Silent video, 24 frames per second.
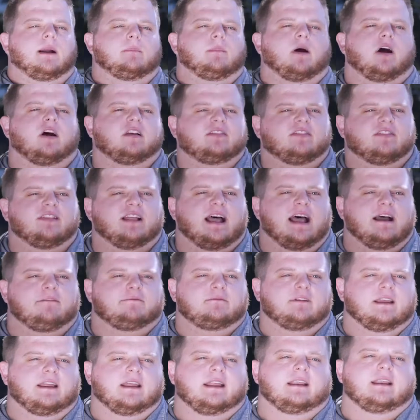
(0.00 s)
boss
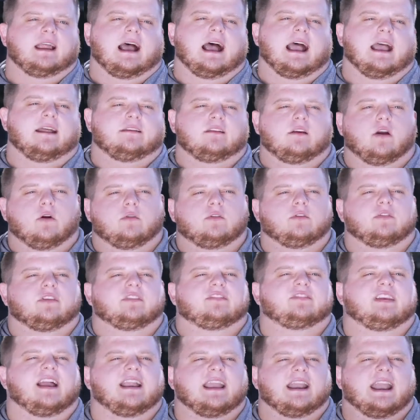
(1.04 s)
left and I had to go do the
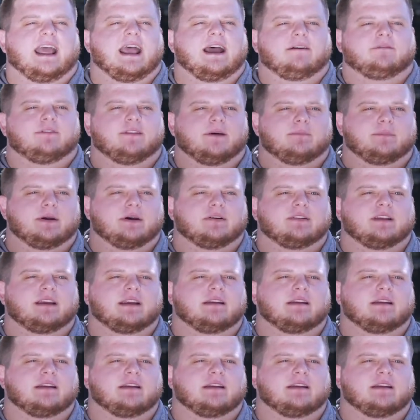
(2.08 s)
second half of the building.